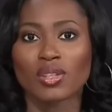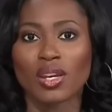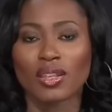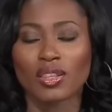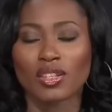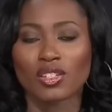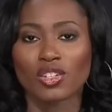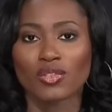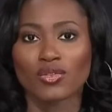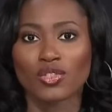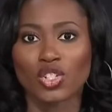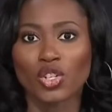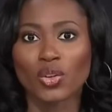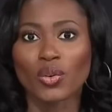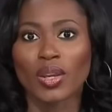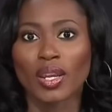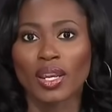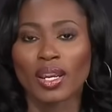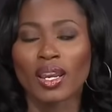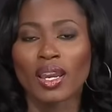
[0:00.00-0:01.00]
others of
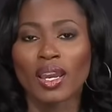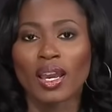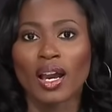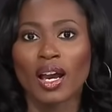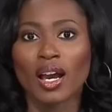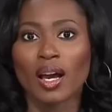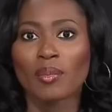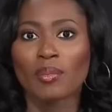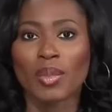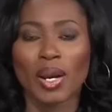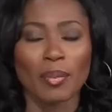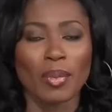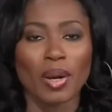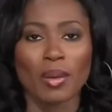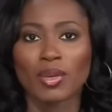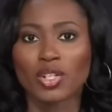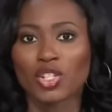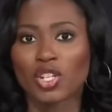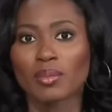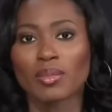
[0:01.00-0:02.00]
doing um, by
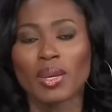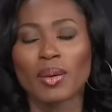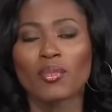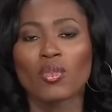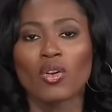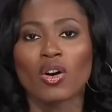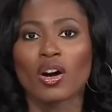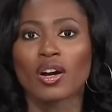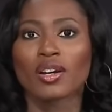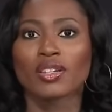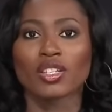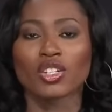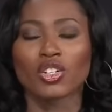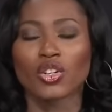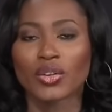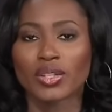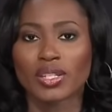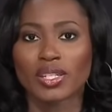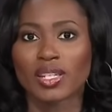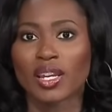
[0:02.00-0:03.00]
publishing memoirs and
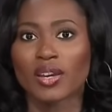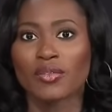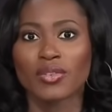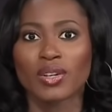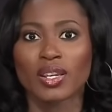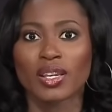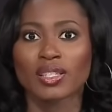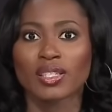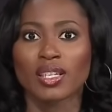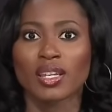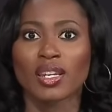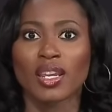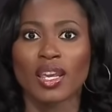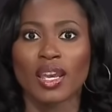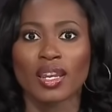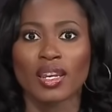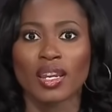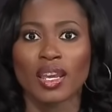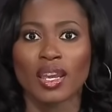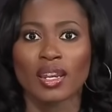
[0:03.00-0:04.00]
going to Netflix and,
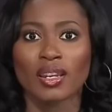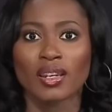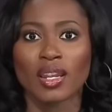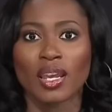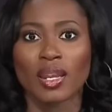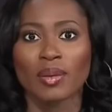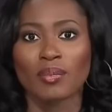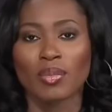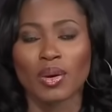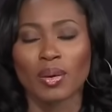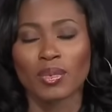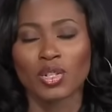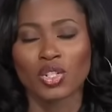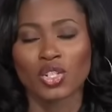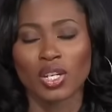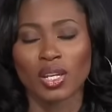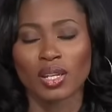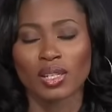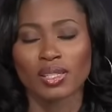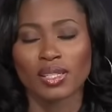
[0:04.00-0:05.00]
and, and, and
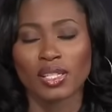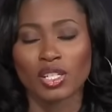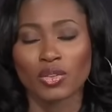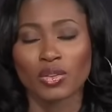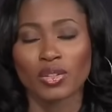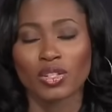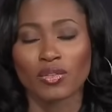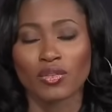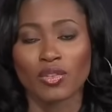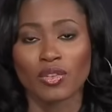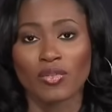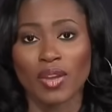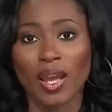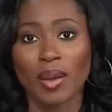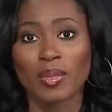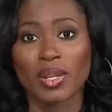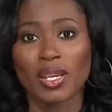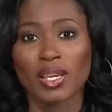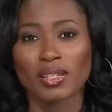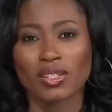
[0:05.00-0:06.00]
publishing secrets of the
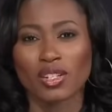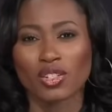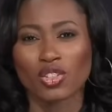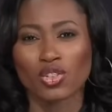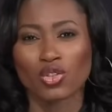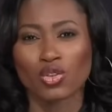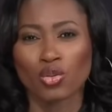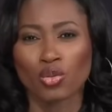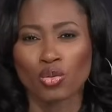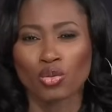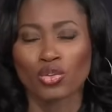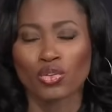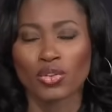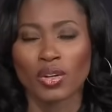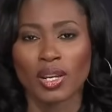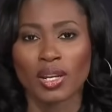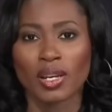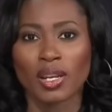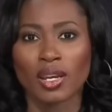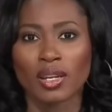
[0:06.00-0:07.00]
family in such a
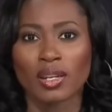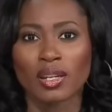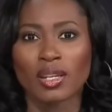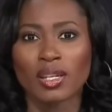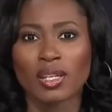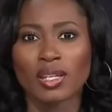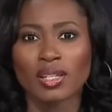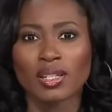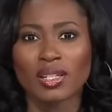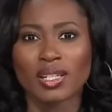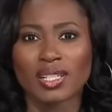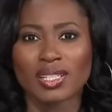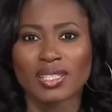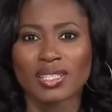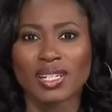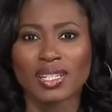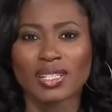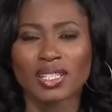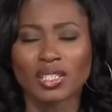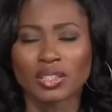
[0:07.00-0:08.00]
tawdry and, and
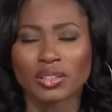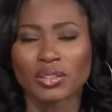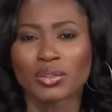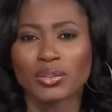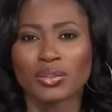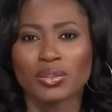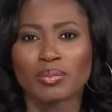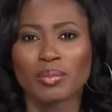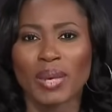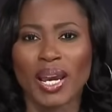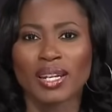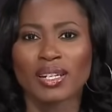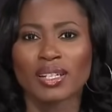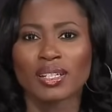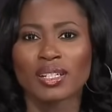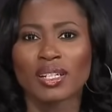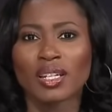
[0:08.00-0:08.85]
and, and uncouth manner.